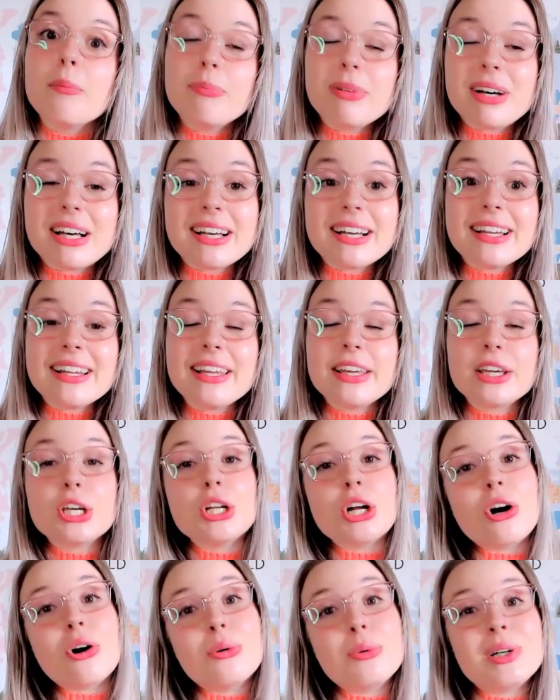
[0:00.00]
but it
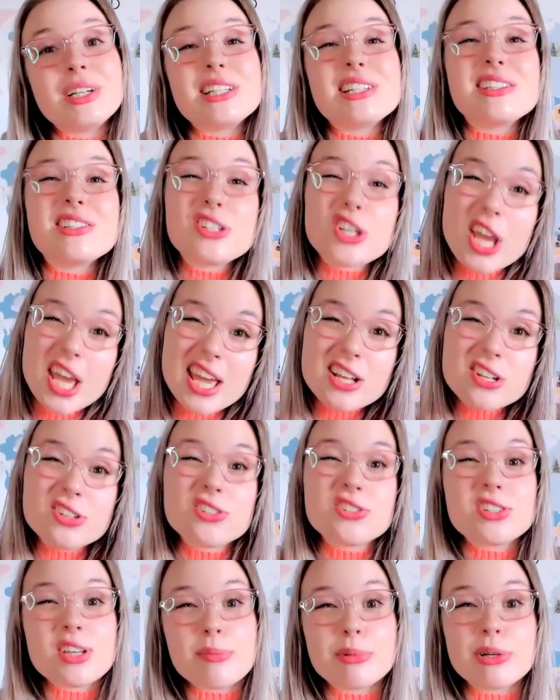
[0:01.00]
could always
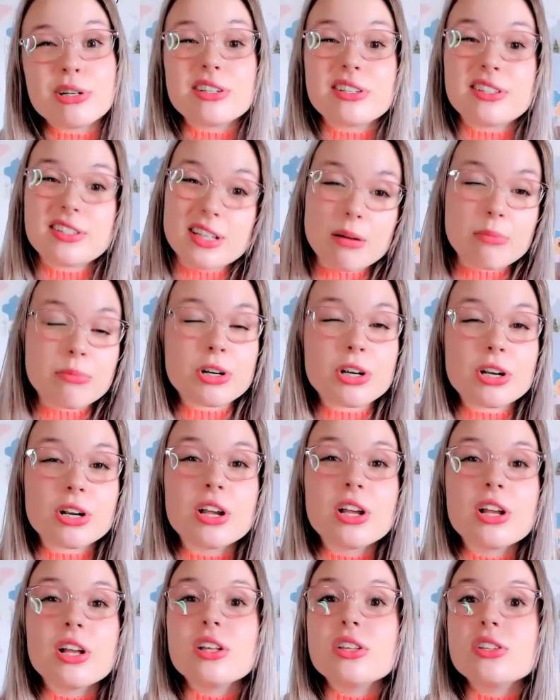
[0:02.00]
change summer to
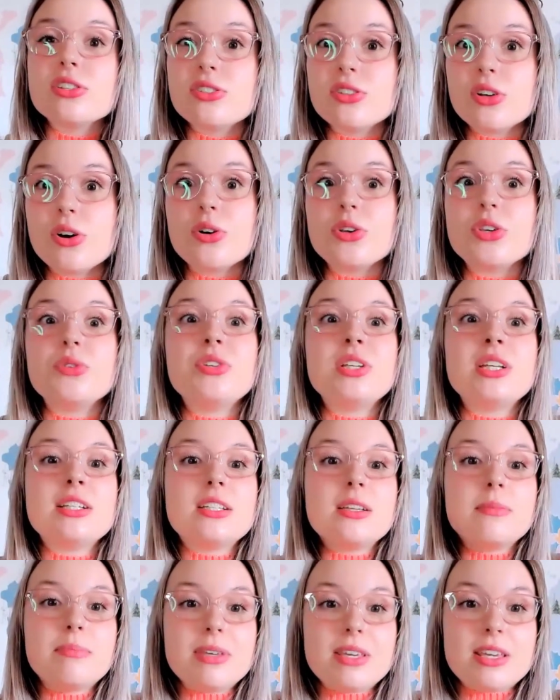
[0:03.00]
summer, so you need
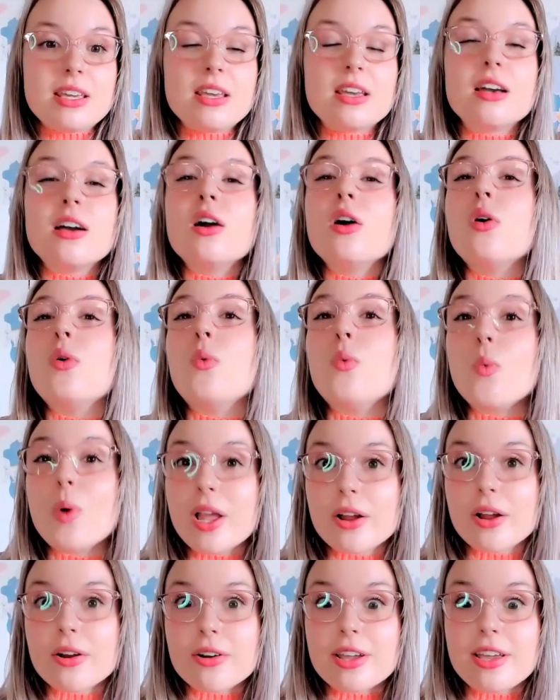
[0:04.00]
to be
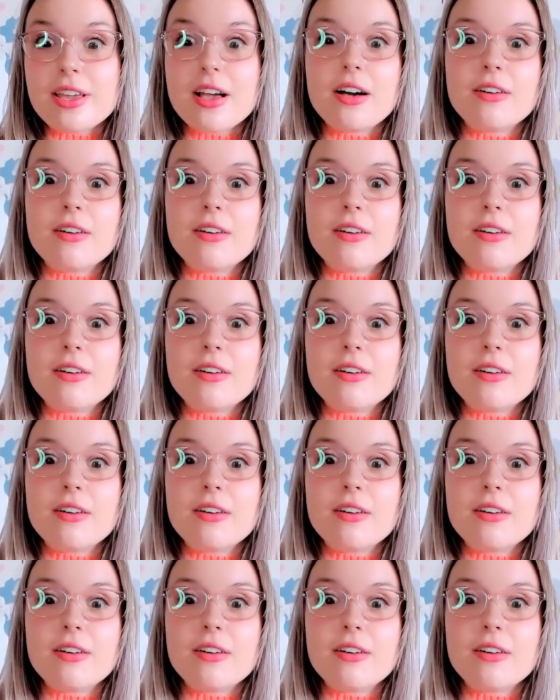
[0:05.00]
wary